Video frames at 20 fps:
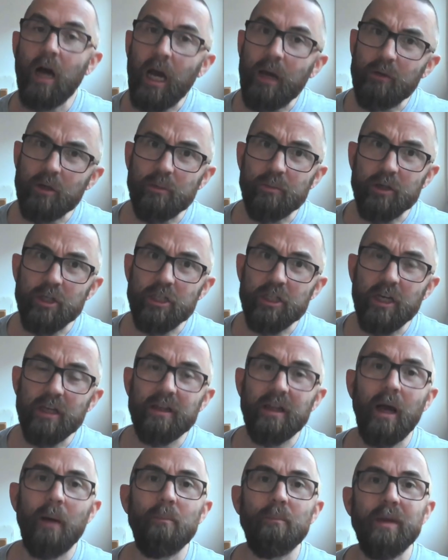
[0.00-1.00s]
I would
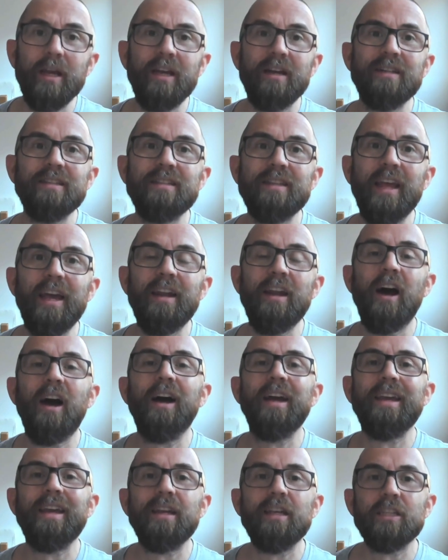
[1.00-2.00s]
appreciate that, because then
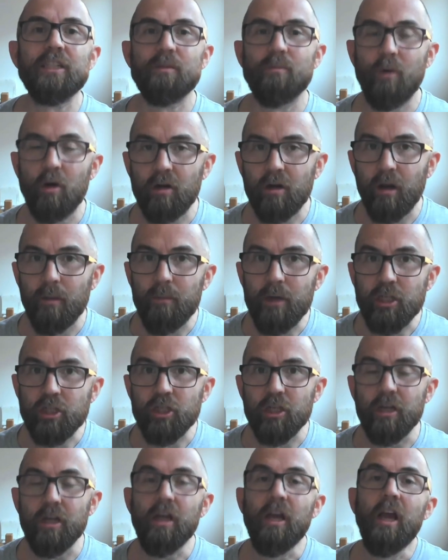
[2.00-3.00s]
I get a small
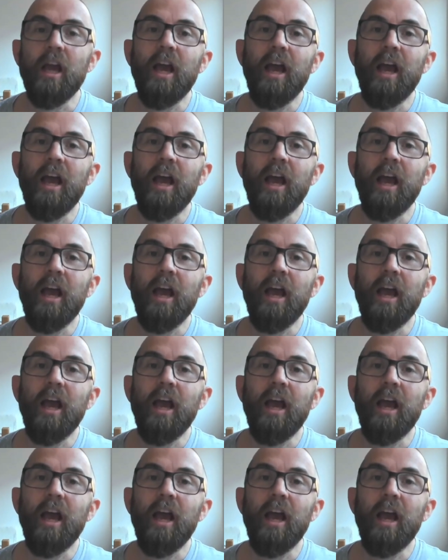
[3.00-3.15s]
commission.